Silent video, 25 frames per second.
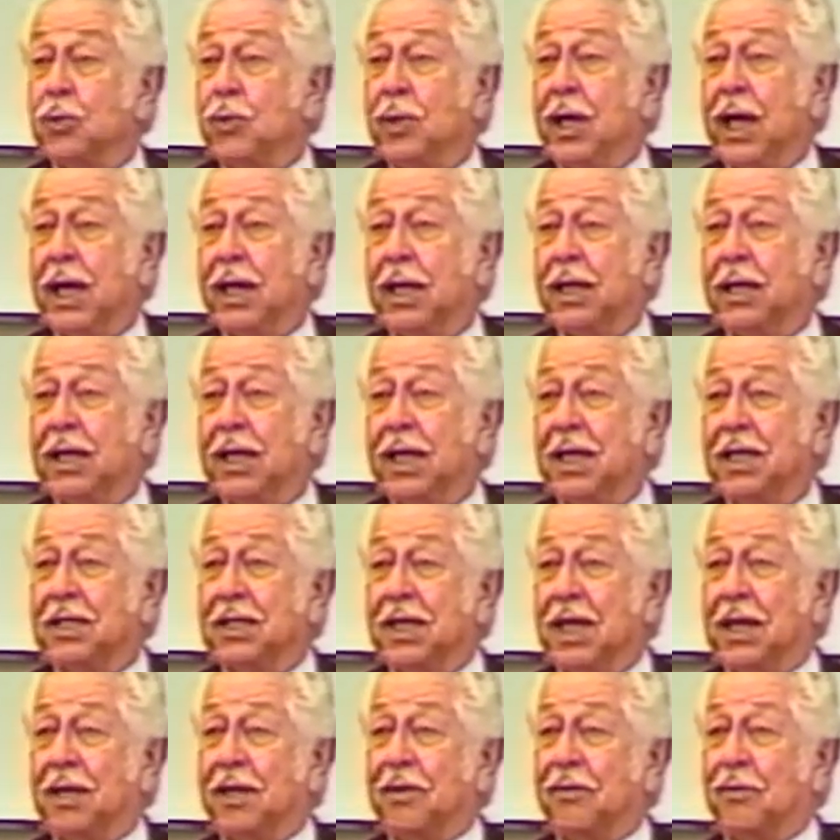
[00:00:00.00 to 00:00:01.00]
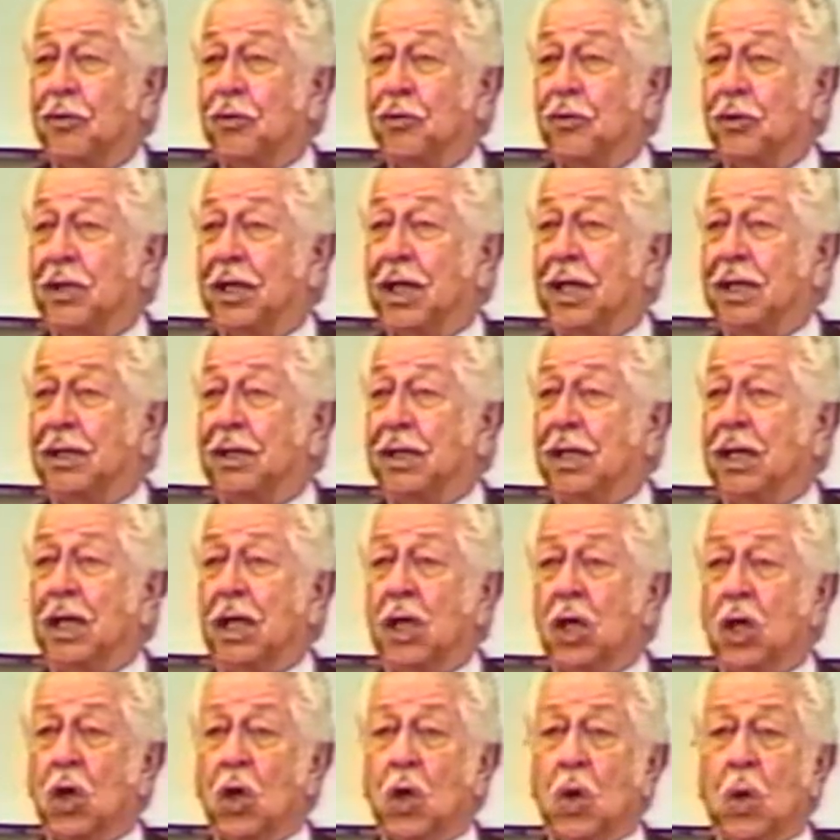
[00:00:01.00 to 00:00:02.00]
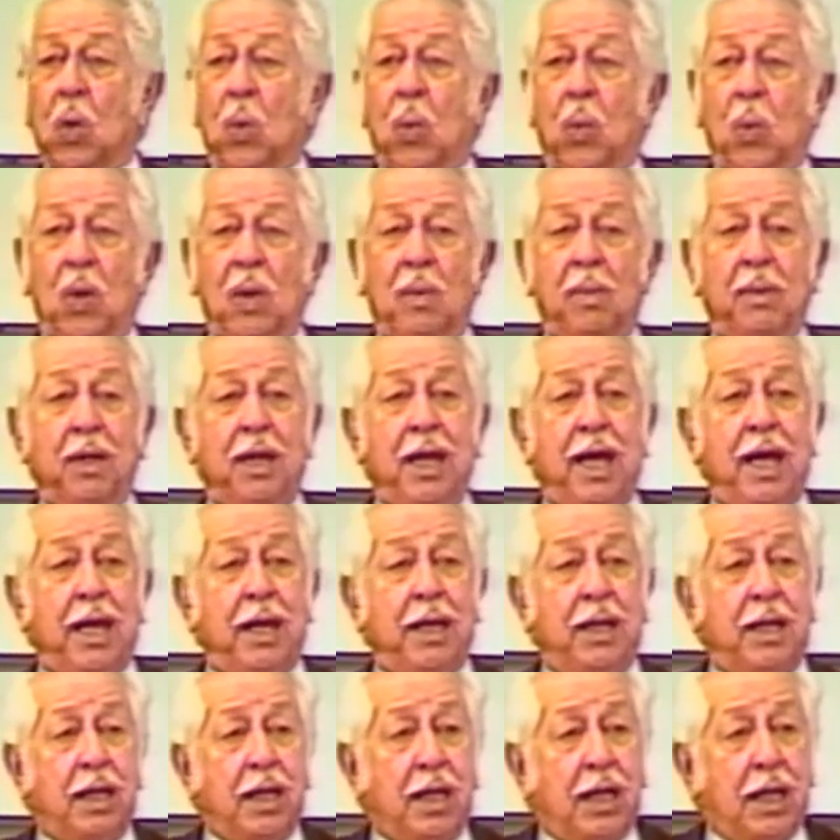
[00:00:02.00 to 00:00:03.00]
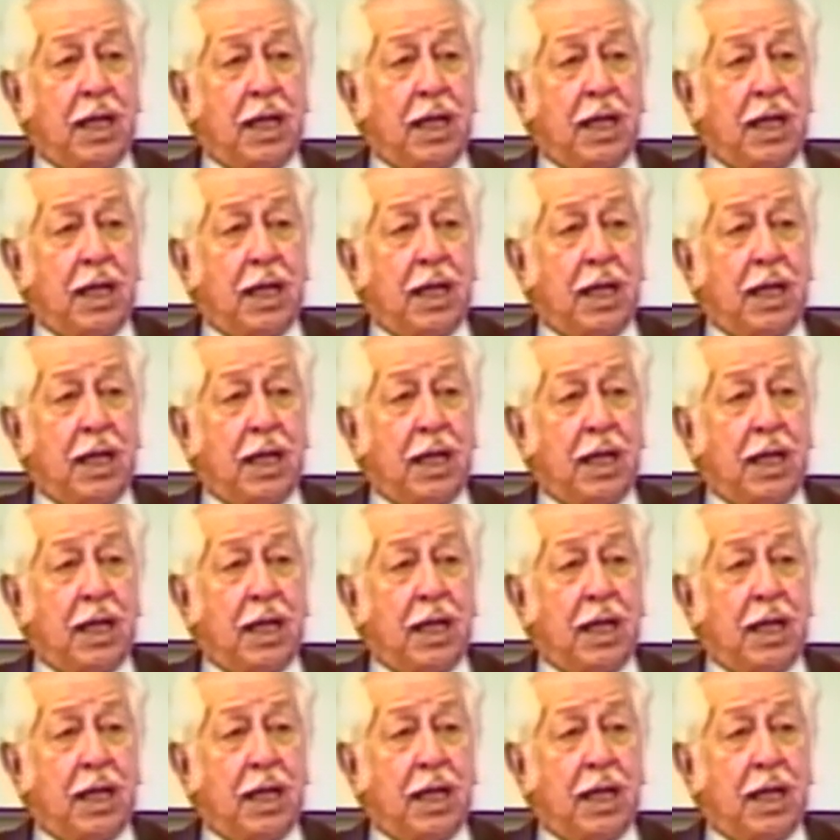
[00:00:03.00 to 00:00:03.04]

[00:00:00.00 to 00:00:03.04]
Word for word: we had a case I'll never forget, the woman had